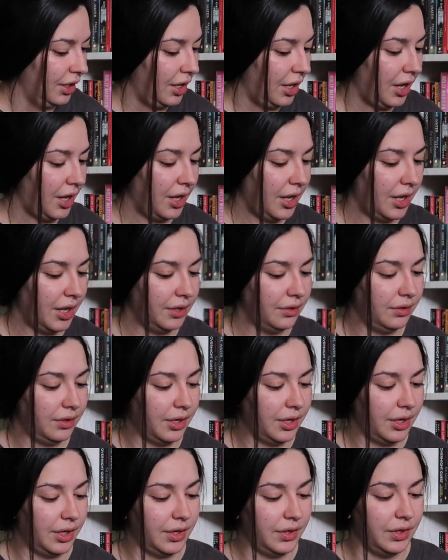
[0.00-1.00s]
And
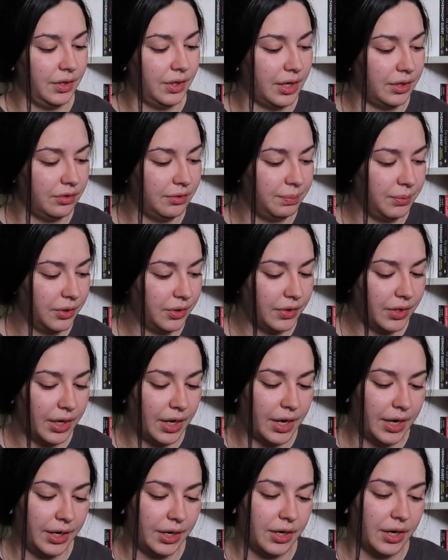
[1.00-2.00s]
the next book that
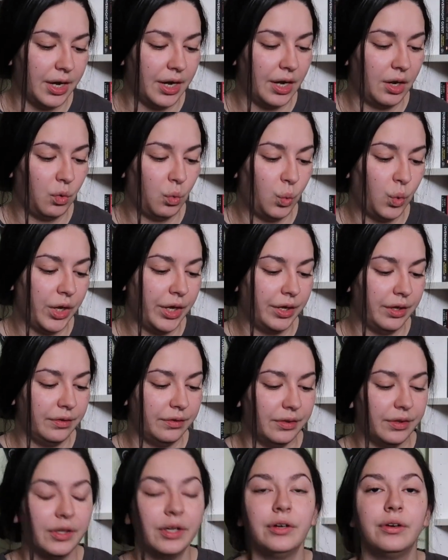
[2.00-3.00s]
I got
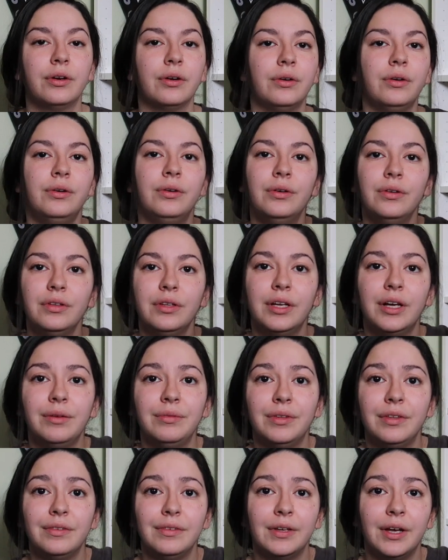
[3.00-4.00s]
was The Girl Who
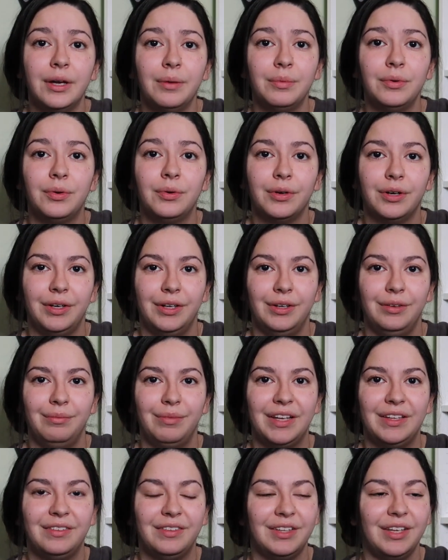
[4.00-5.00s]
Loved Tom Gordon
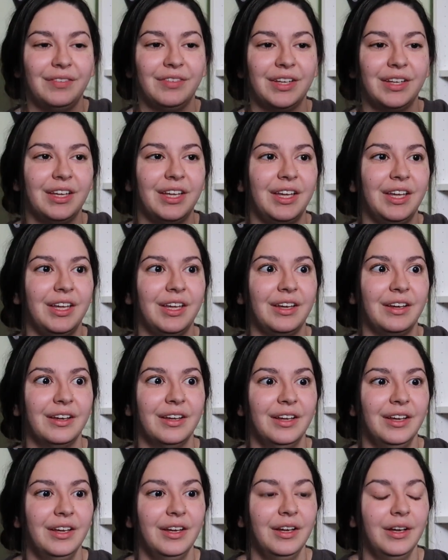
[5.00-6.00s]
by Stephen King.
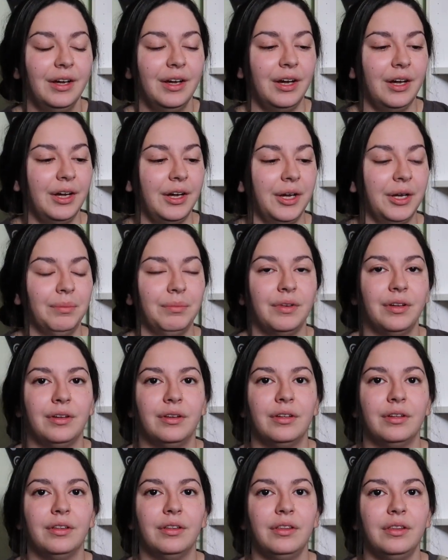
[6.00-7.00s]

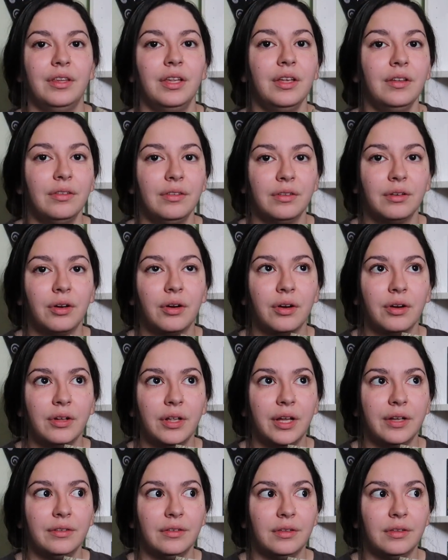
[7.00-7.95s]
This girl on